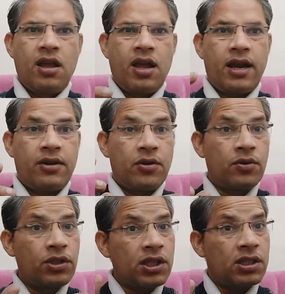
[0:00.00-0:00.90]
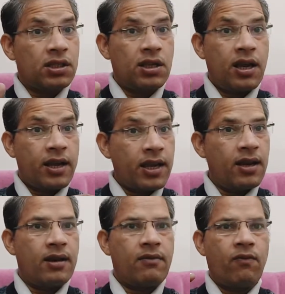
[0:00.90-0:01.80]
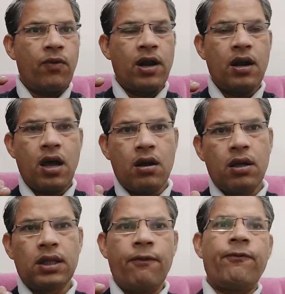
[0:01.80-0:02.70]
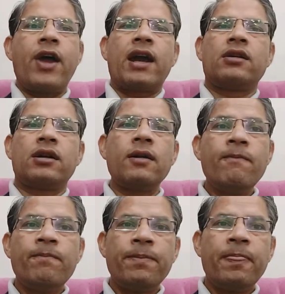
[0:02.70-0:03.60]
And due to this, again, another factor